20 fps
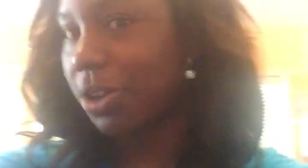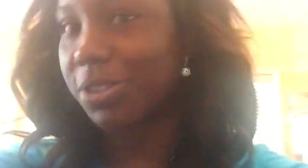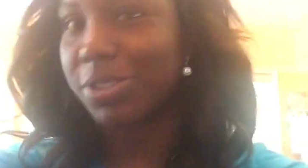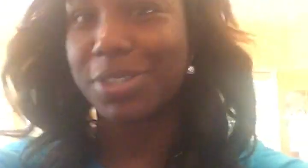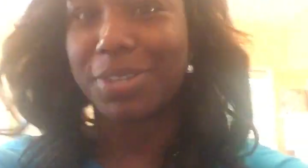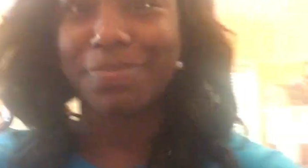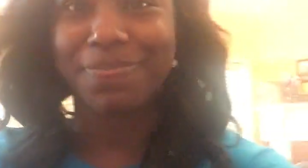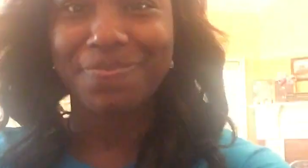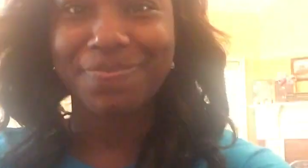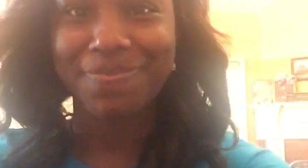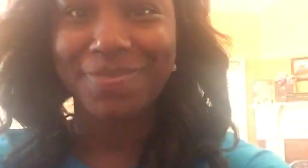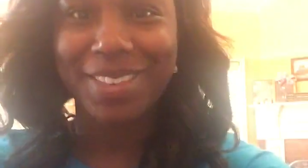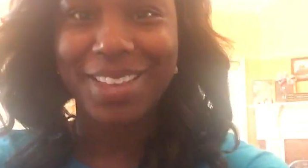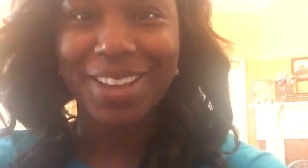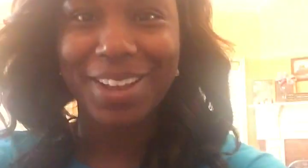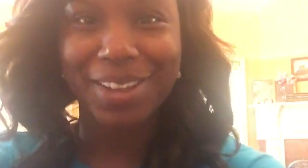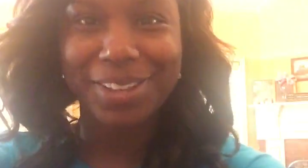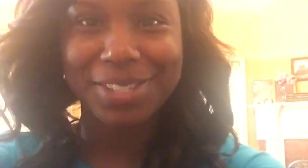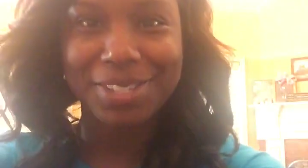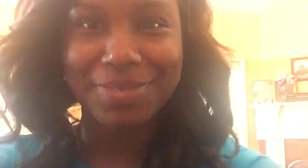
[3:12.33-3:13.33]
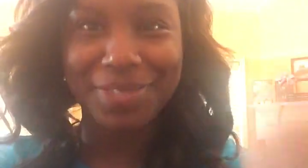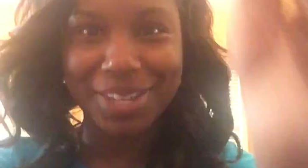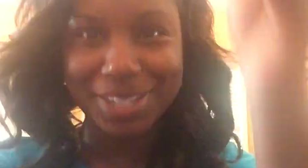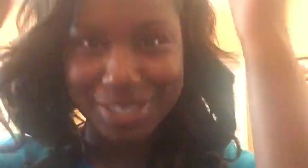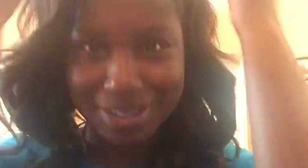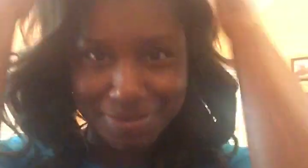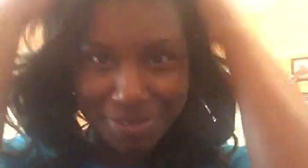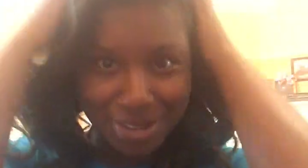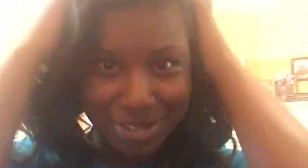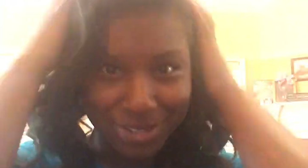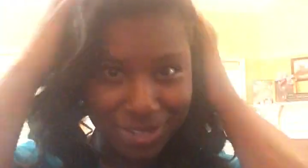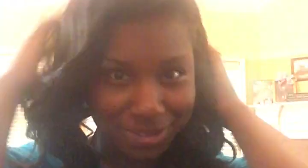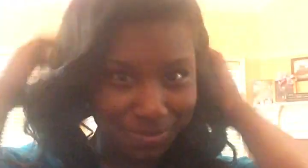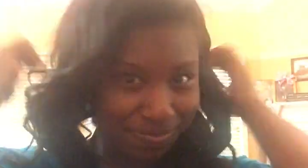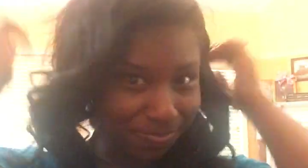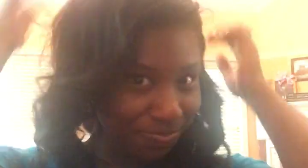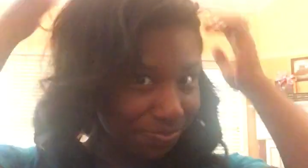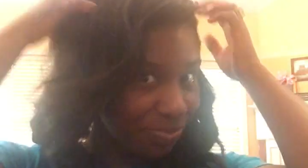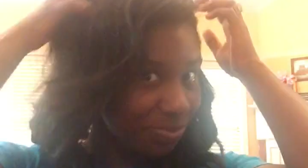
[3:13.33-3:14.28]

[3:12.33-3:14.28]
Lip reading: awesome. Awesome.